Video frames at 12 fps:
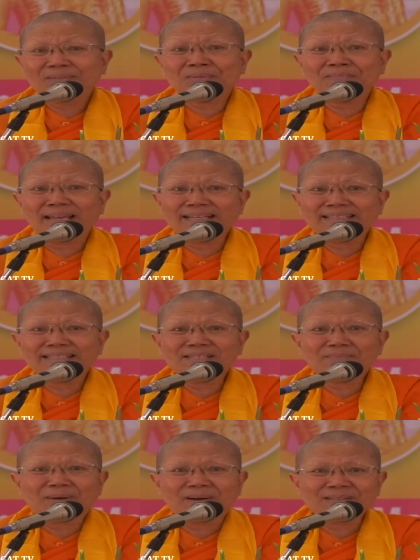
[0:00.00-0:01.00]
To make this
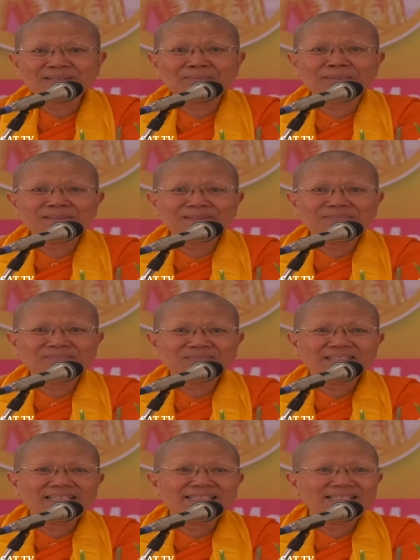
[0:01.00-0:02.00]
possible,
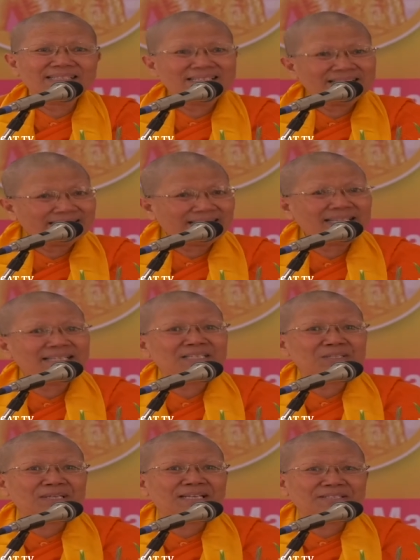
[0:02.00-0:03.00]
it is his
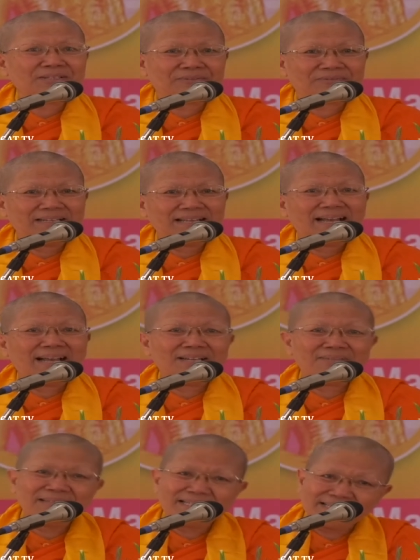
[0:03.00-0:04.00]
initiative,
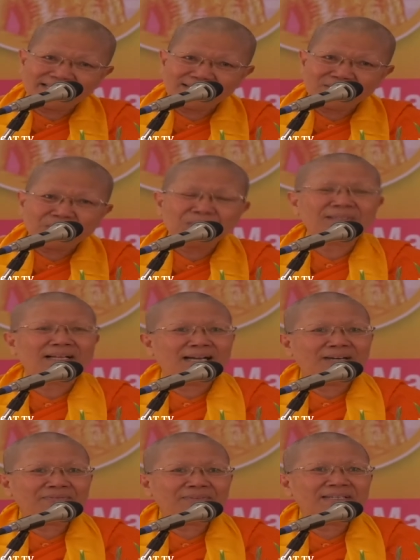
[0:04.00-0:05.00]
and we just took
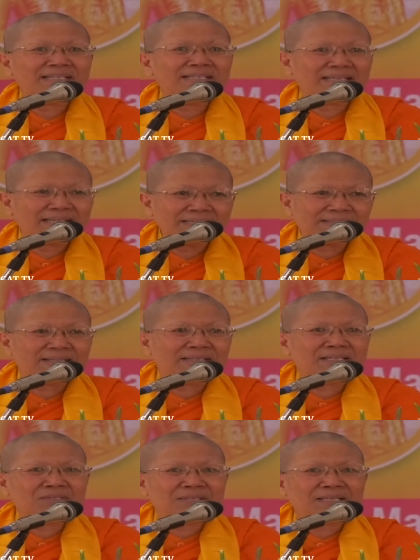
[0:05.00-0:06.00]
after his
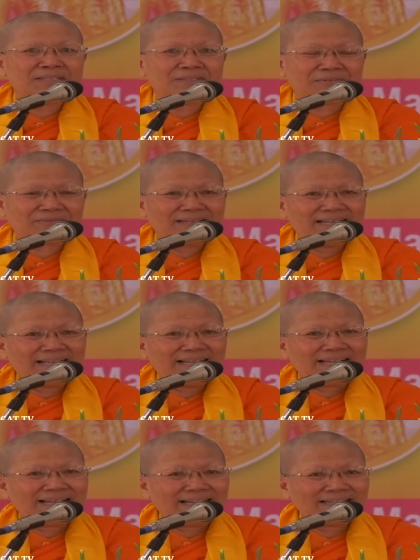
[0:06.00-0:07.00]
initiative.
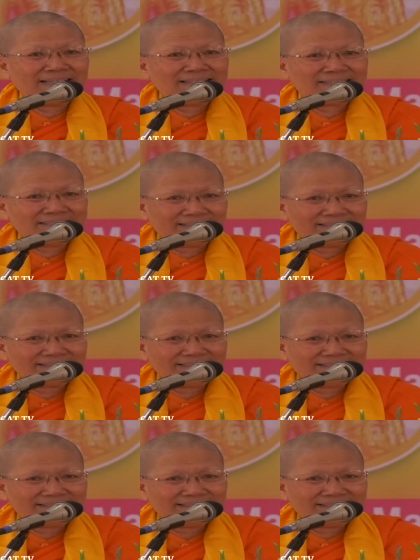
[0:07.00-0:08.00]
And
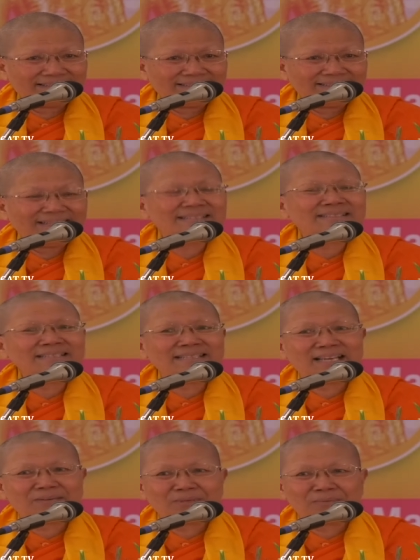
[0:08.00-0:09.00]

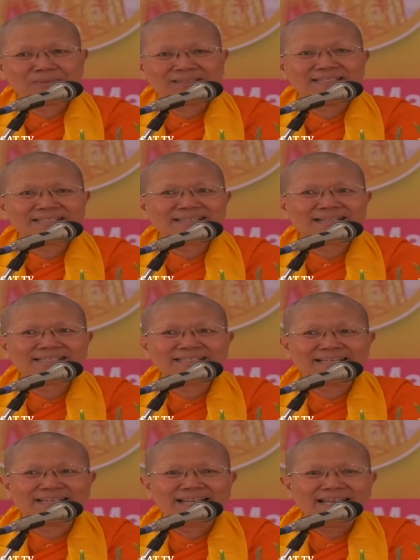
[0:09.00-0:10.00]
yesterday we were
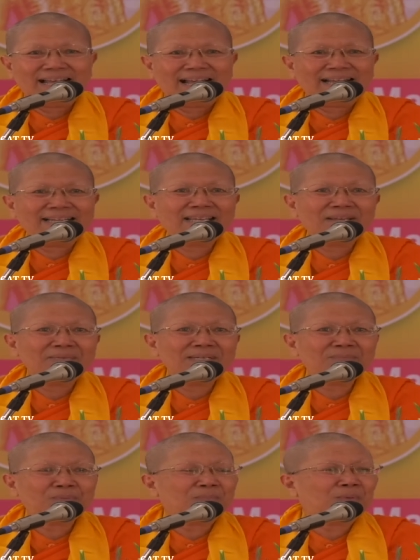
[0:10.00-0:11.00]
discussing, and he
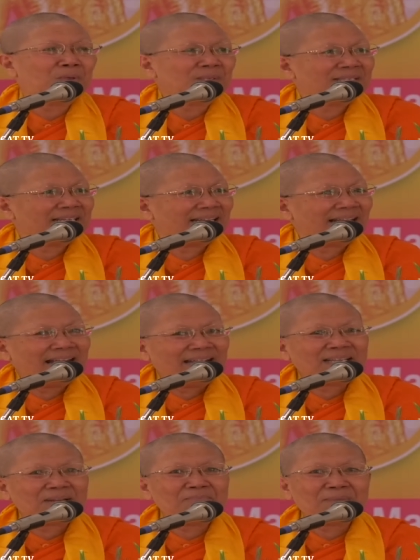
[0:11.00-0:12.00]
was proposing
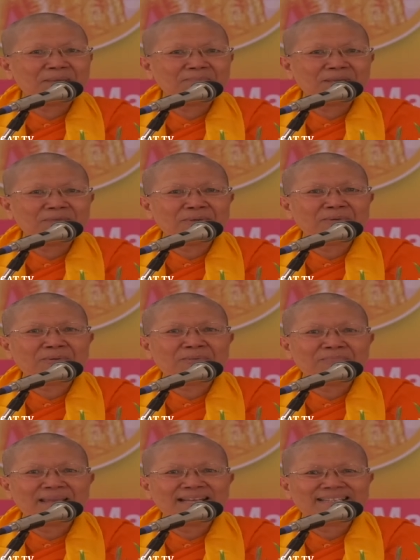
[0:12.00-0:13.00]
that maybe we
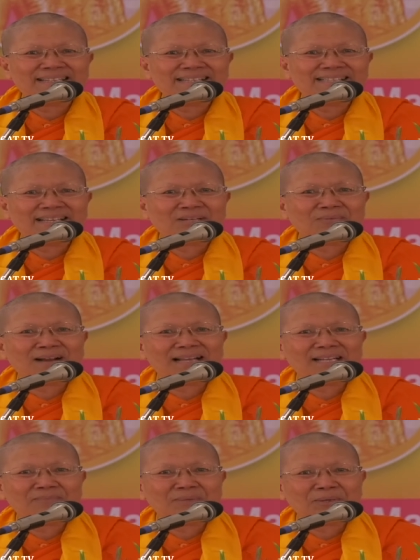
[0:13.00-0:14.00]
could make this
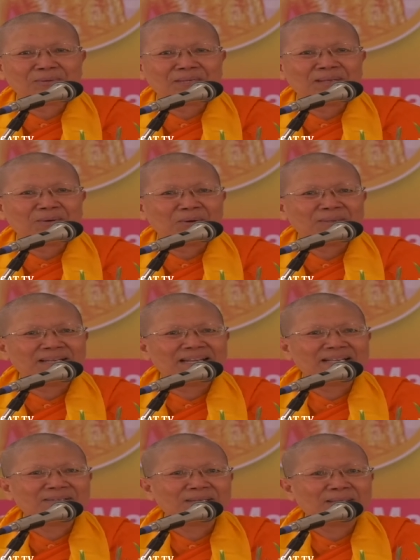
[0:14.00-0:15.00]
Theravada Bhikkhuni
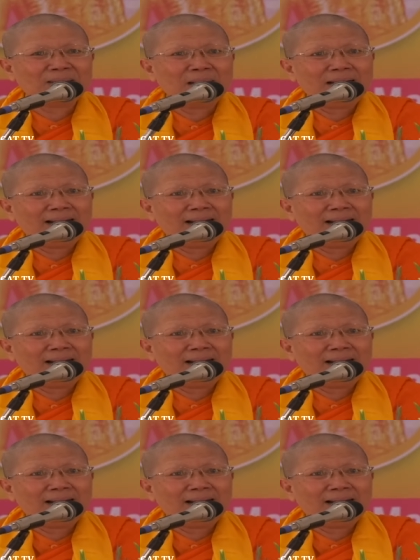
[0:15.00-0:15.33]
ordination